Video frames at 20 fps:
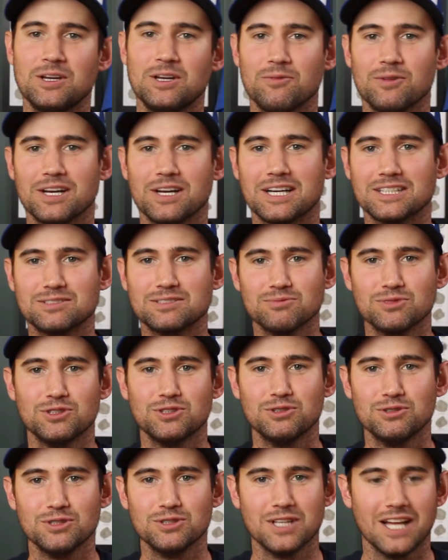we got some
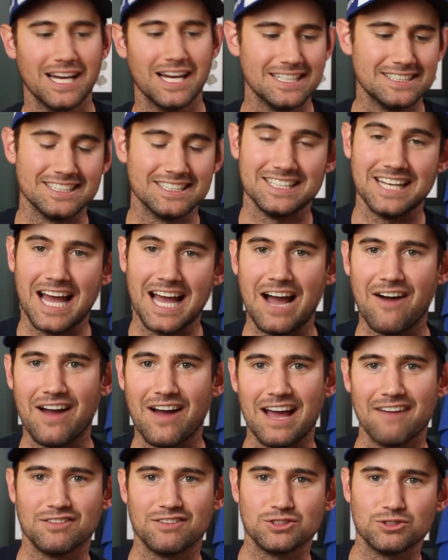cool lights, and now I
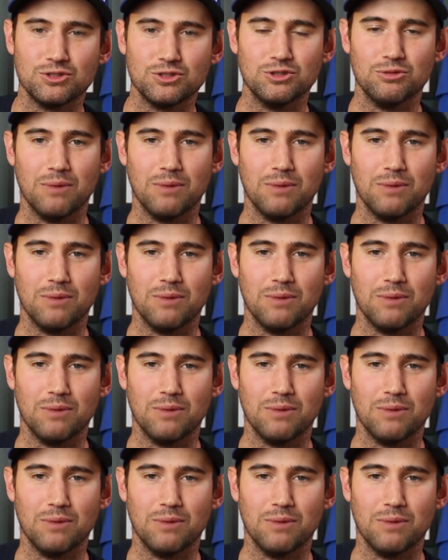have this cool